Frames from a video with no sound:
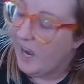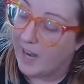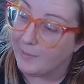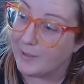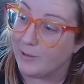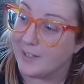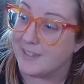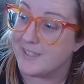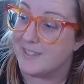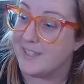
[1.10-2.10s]
I recorded
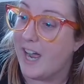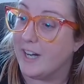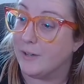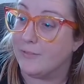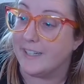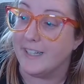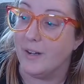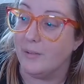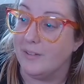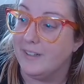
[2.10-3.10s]
this entire
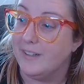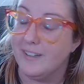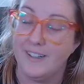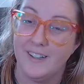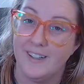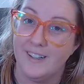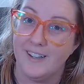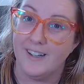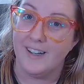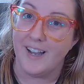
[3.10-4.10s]
video
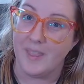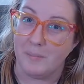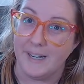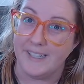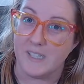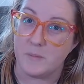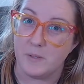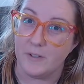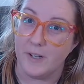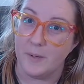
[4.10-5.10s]
and the mic is
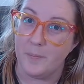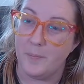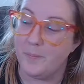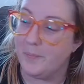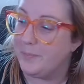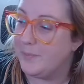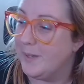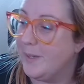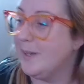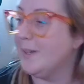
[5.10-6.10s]
muted.
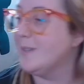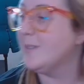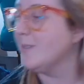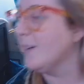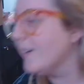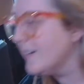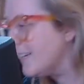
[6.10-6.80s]
So there is